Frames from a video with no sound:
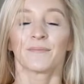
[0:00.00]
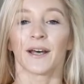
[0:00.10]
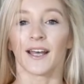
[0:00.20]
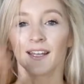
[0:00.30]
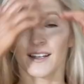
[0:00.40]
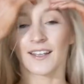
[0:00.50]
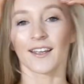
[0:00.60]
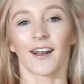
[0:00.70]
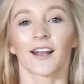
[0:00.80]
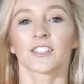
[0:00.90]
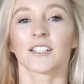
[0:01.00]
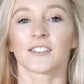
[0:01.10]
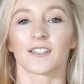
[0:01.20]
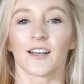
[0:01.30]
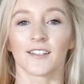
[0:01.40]
But it
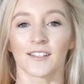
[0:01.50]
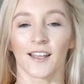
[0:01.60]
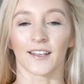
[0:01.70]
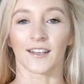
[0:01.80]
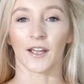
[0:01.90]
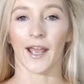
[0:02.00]
actually does, like,